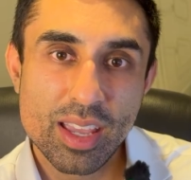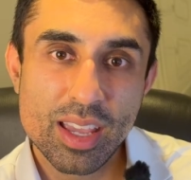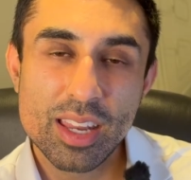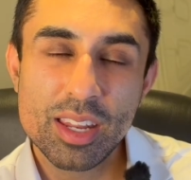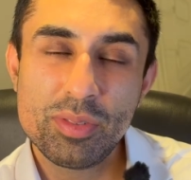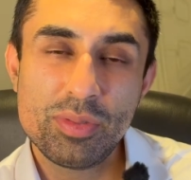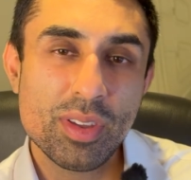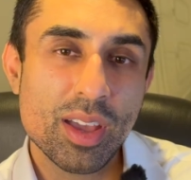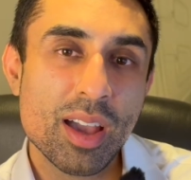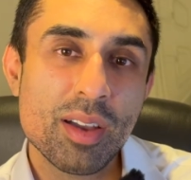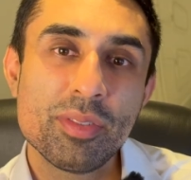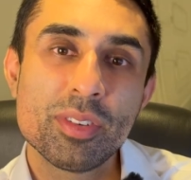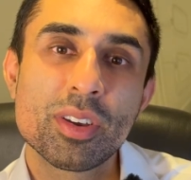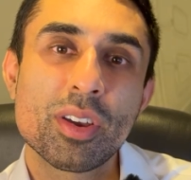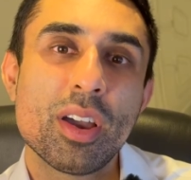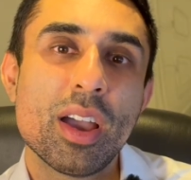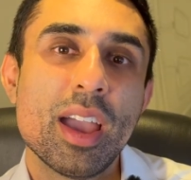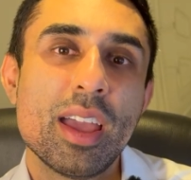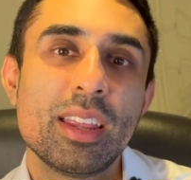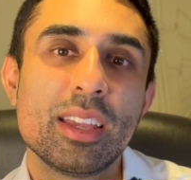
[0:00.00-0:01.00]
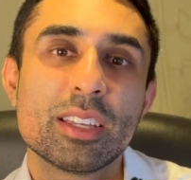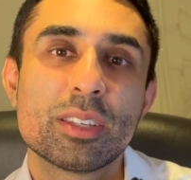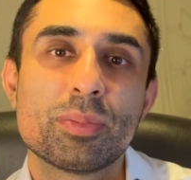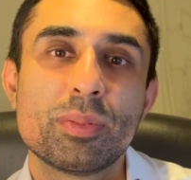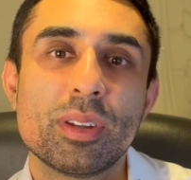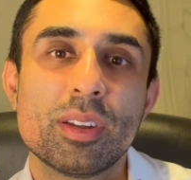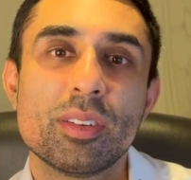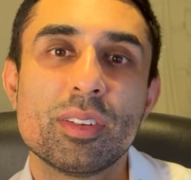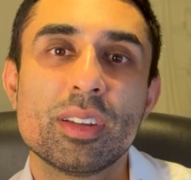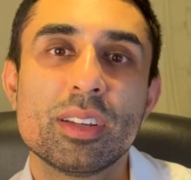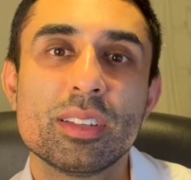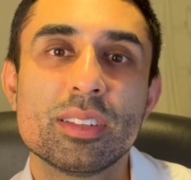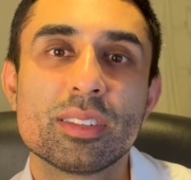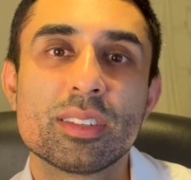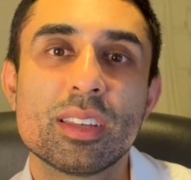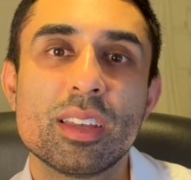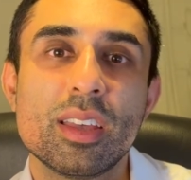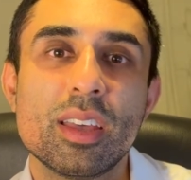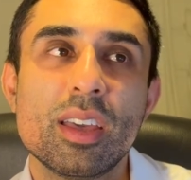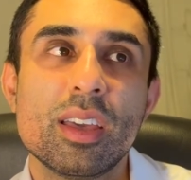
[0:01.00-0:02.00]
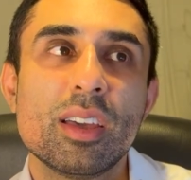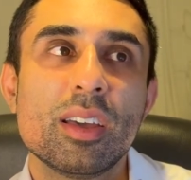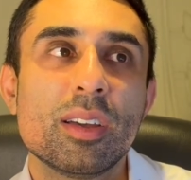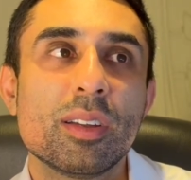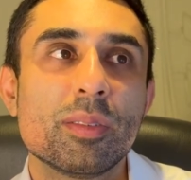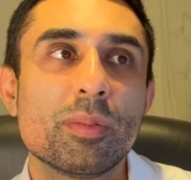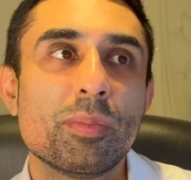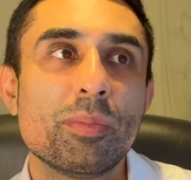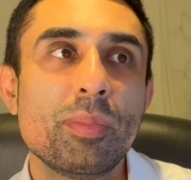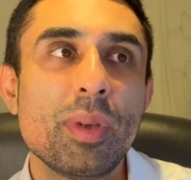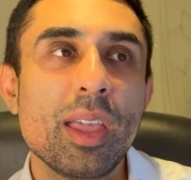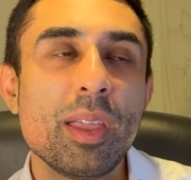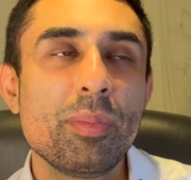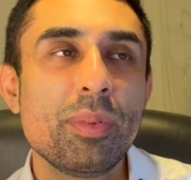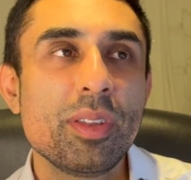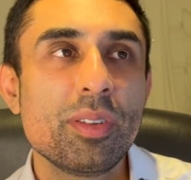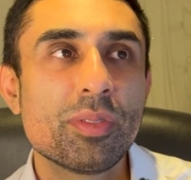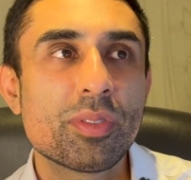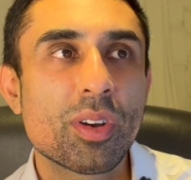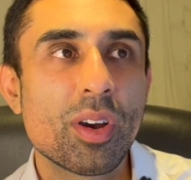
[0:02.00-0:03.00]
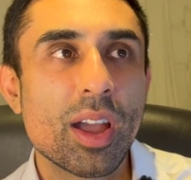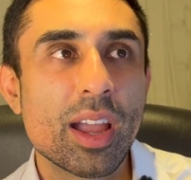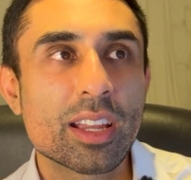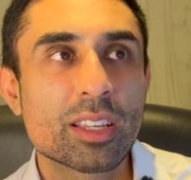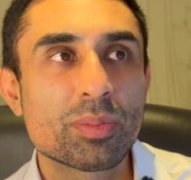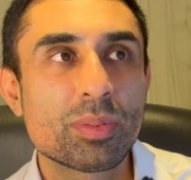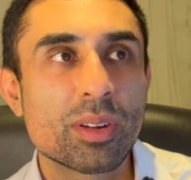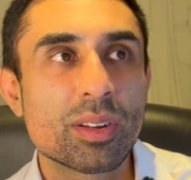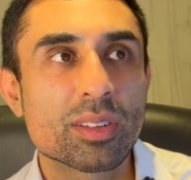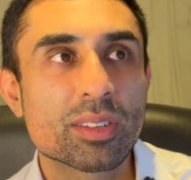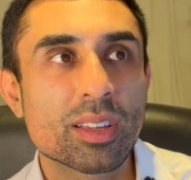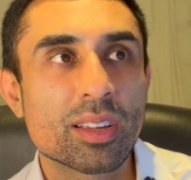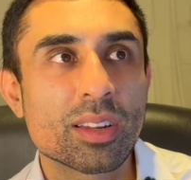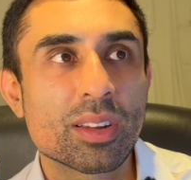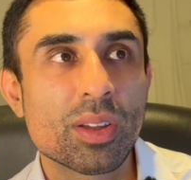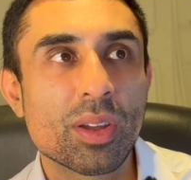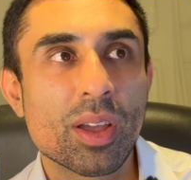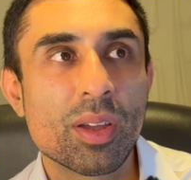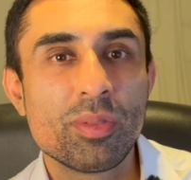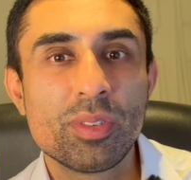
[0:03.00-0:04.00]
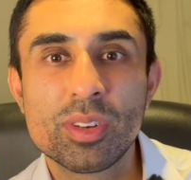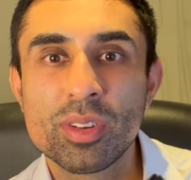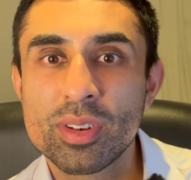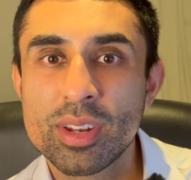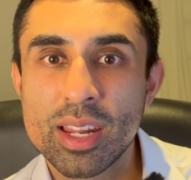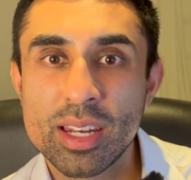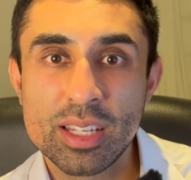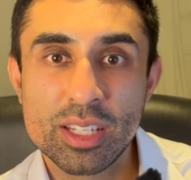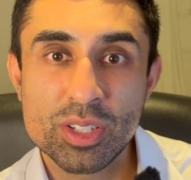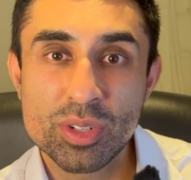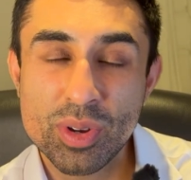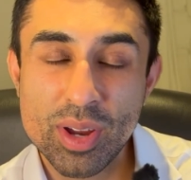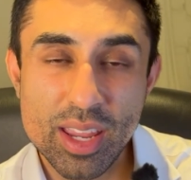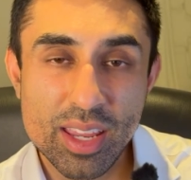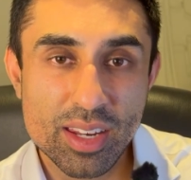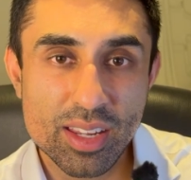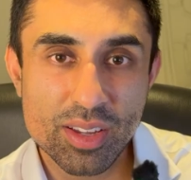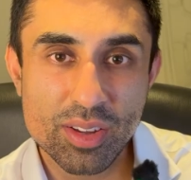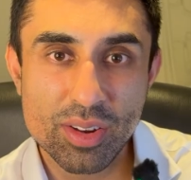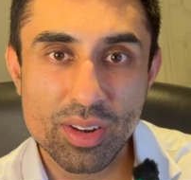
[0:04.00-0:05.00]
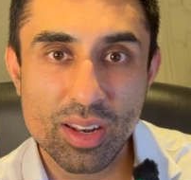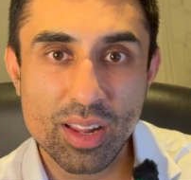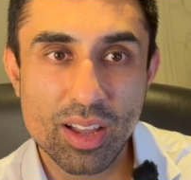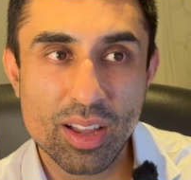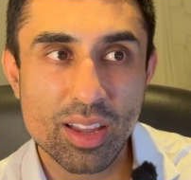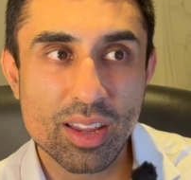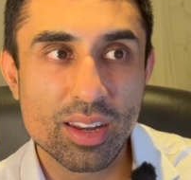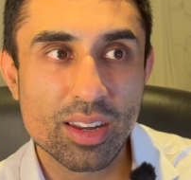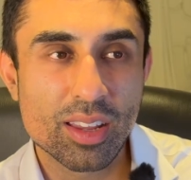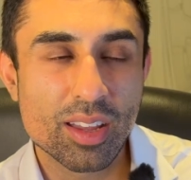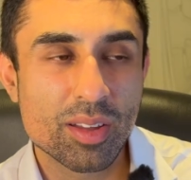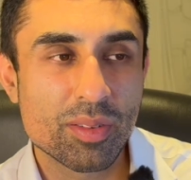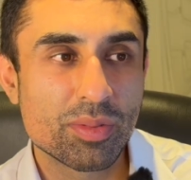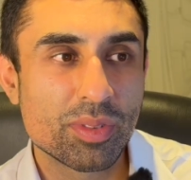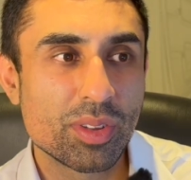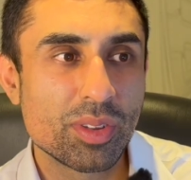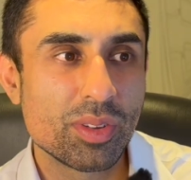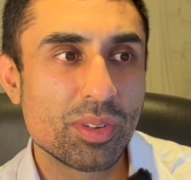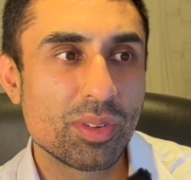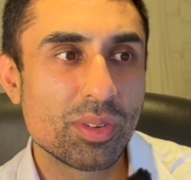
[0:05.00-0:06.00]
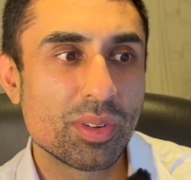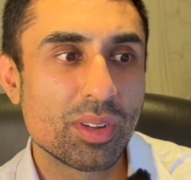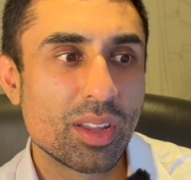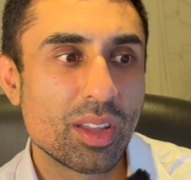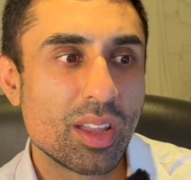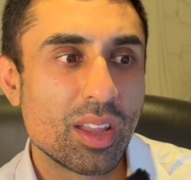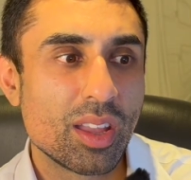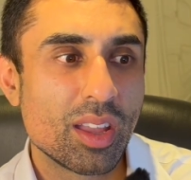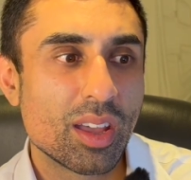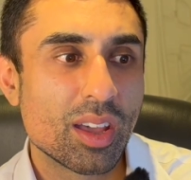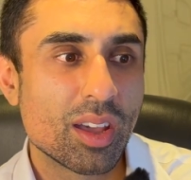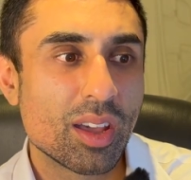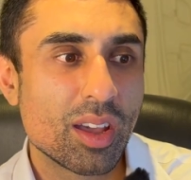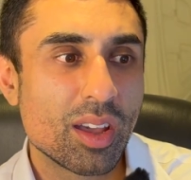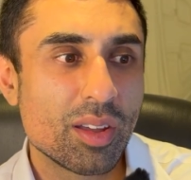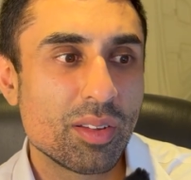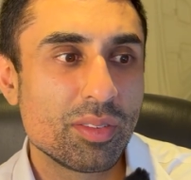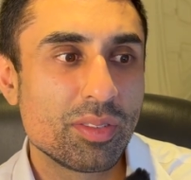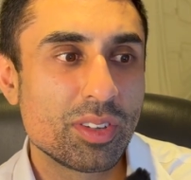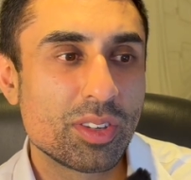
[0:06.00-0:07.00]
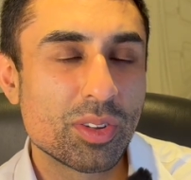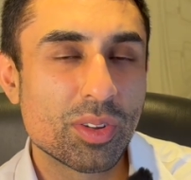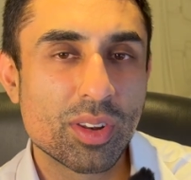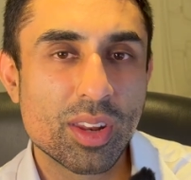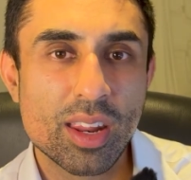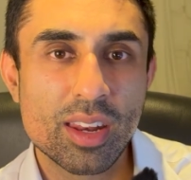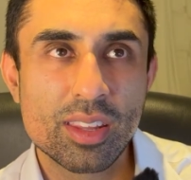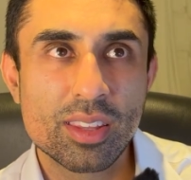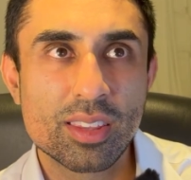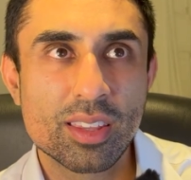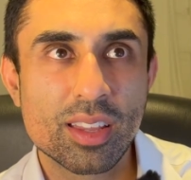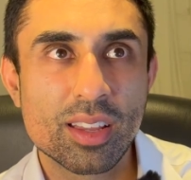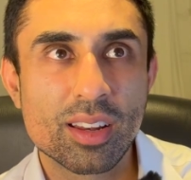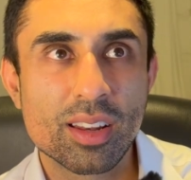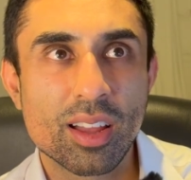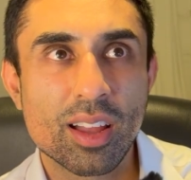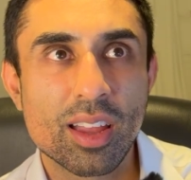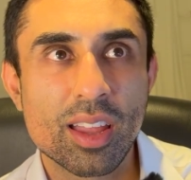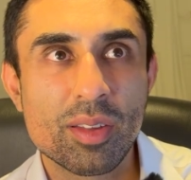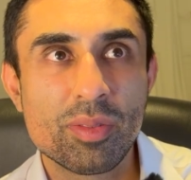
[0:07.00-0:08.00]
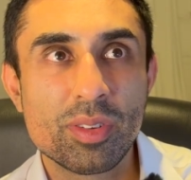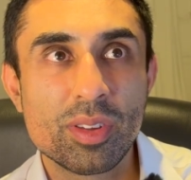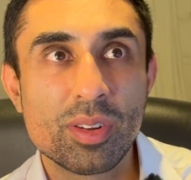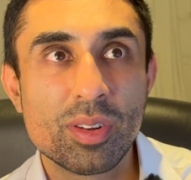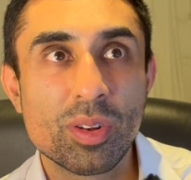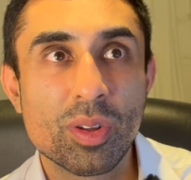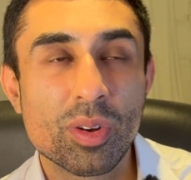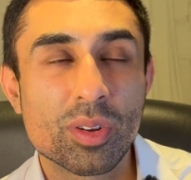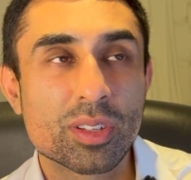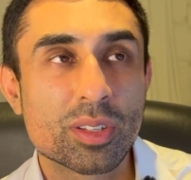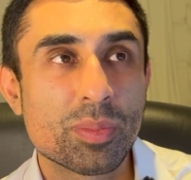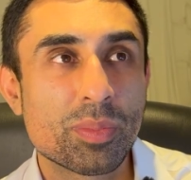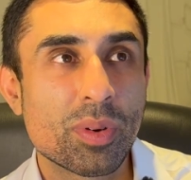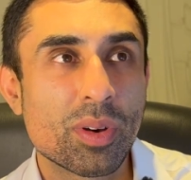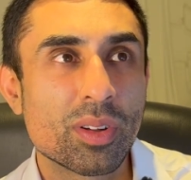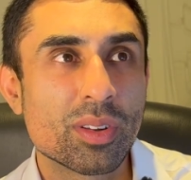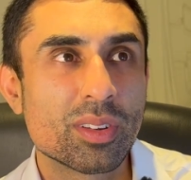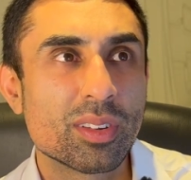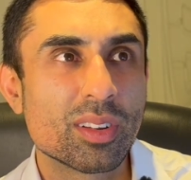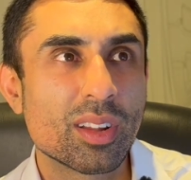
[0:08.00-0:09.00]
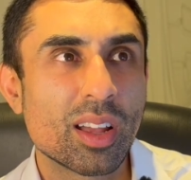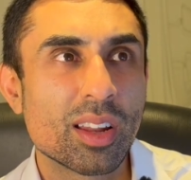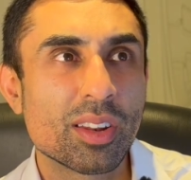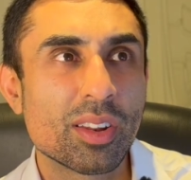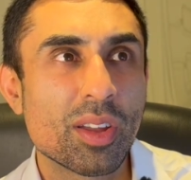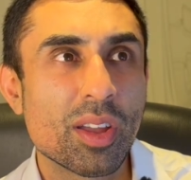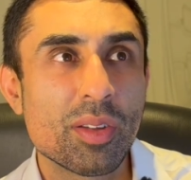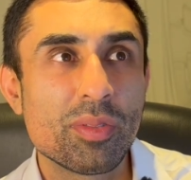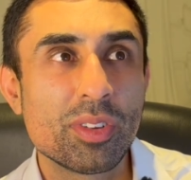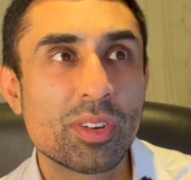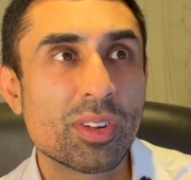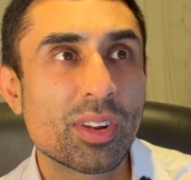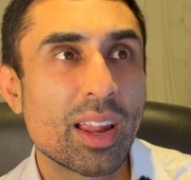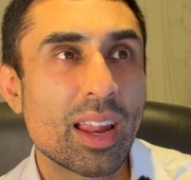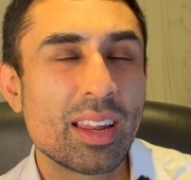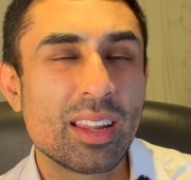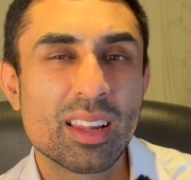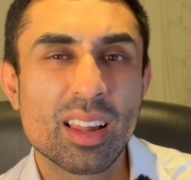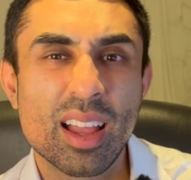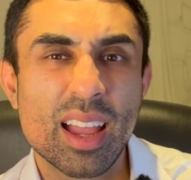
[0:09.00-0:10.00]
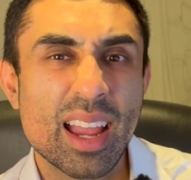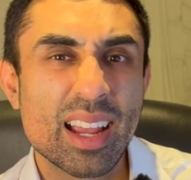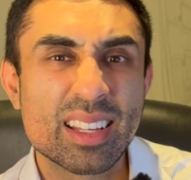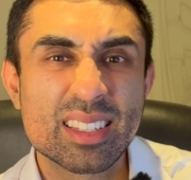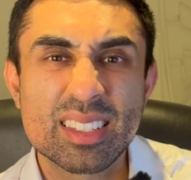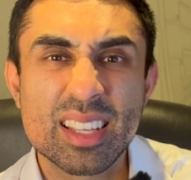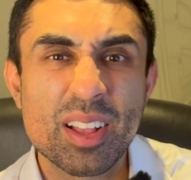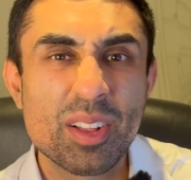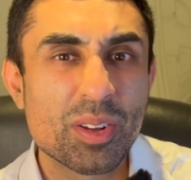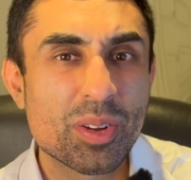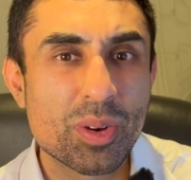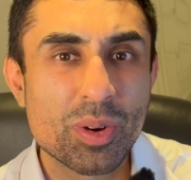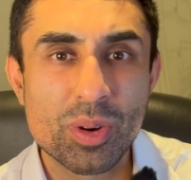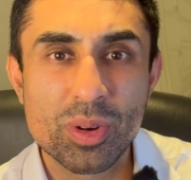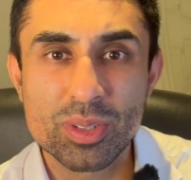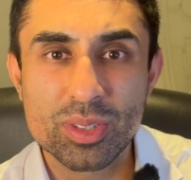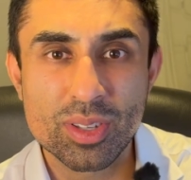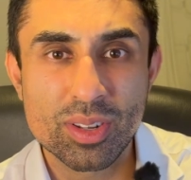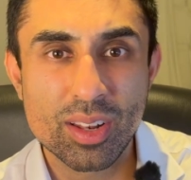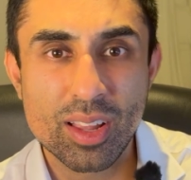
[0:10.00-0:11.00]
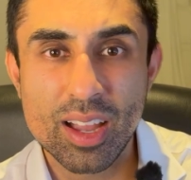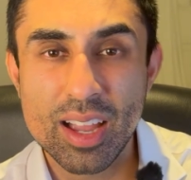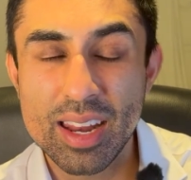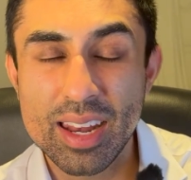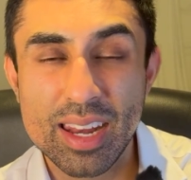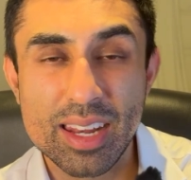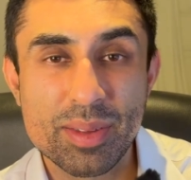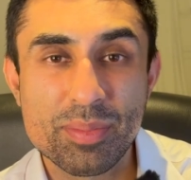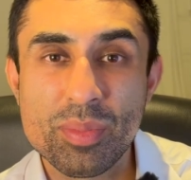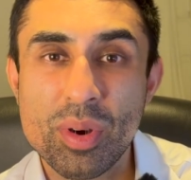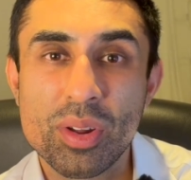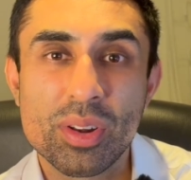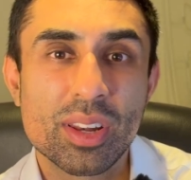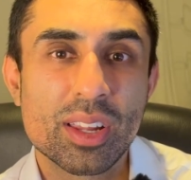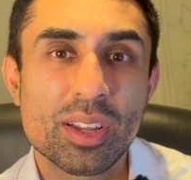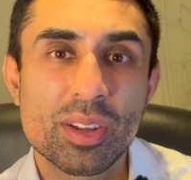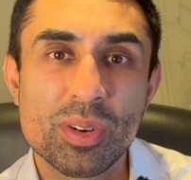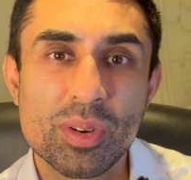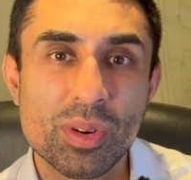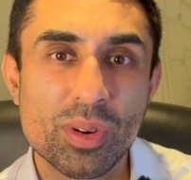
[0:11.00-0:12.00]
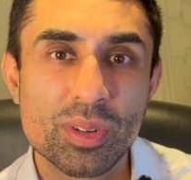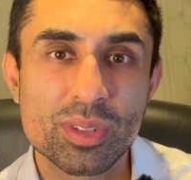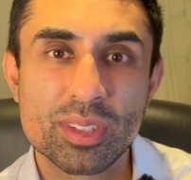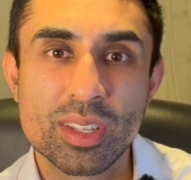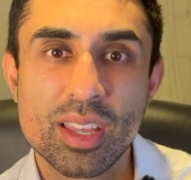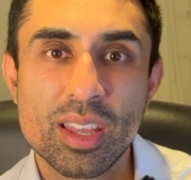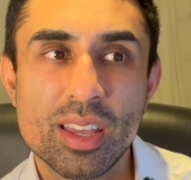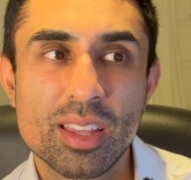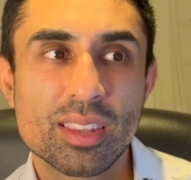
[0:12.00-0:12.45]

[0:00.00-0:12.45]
And if you haven't got any experience, maybe you've got experience. I don't know. Have you done any trading online? Have you done anything, like, have you looked upon, I don't know, have you done any like Excel course online, any modeling course?